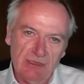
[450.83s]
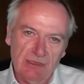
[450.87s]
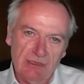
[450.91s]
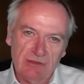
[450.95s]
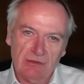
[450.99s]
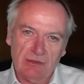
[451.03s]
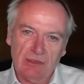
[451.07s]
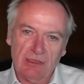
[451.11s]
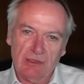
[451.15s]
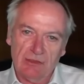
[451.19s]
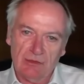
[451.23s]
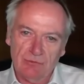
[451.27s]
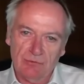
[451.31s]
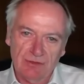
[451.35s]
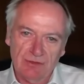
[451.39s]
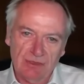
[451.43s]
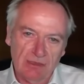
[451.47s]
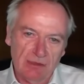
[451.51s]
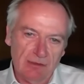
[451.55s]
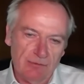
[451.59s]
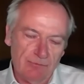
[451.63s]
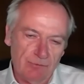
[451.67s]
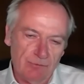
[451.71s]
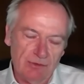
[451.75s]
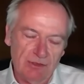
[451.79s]
disaster
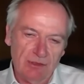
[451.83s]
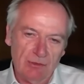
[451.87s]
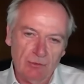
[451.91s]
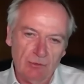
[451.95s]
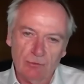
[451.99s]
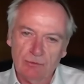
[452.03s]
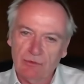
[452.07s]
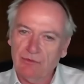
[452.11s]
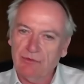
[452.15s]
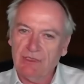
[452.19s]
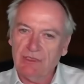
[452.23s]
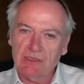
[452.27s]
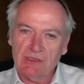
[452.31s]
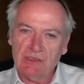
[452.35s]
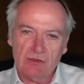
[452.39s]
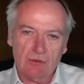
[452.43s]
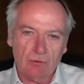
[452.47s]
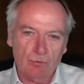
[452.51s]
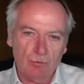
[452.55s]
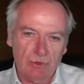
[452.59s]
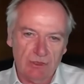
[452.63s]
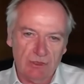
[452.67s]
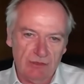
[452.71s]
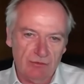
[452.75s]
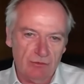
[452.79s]
recovery and all the things that
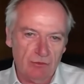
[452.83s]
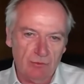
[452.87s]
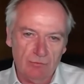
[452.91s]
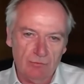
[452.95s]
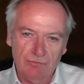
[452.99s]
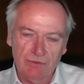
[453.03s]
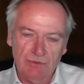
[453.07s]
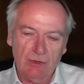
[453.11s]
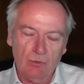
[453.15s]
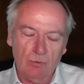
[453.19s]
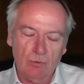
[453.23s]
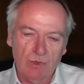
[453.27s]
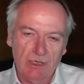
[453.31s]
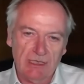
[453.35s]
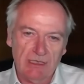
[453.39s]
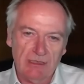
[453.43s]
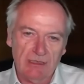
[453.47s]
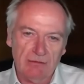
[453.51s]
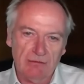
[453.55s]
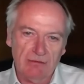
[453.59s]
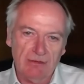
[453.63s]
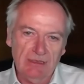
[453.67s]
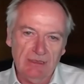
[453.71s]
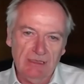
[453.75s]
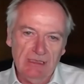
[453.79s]
we do really
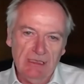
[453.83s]
well